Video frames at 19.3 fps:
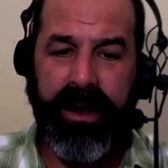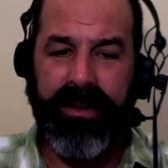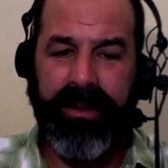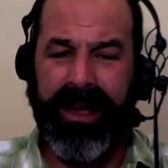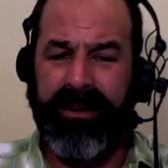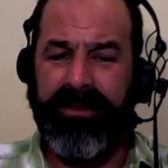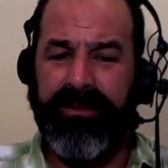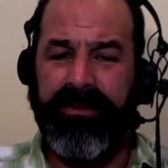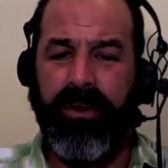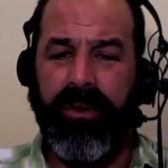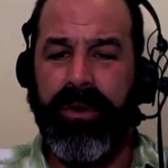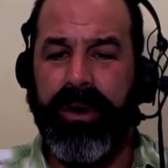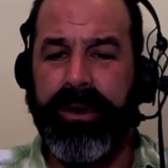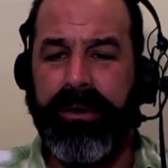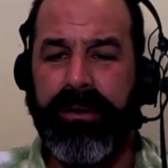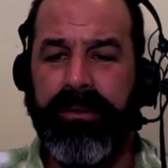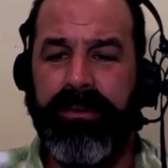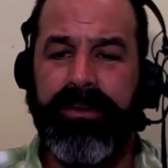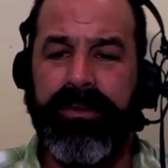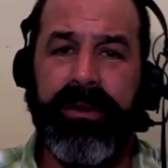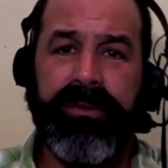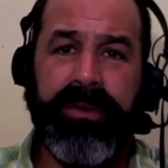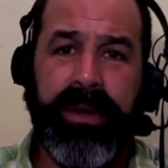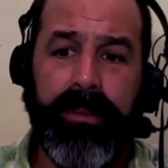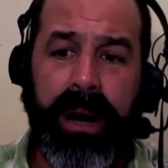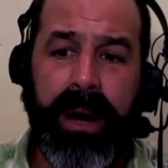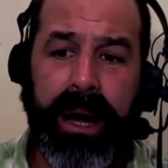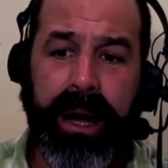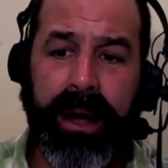like
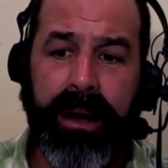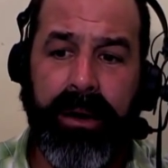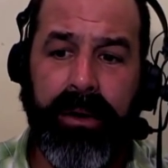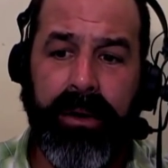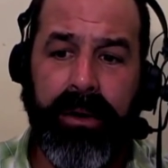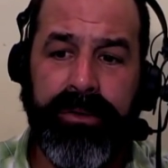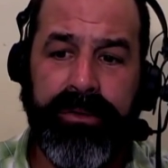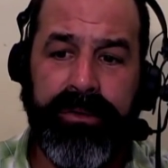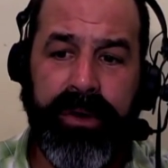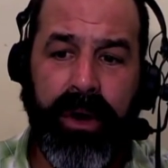450 miles